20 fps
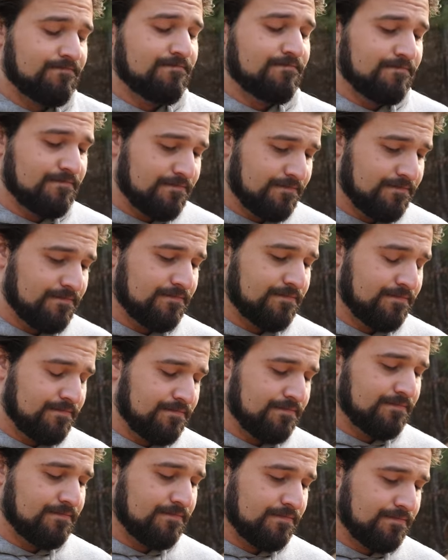
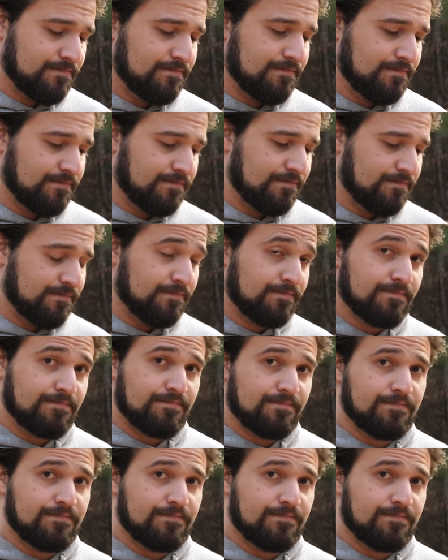(silence)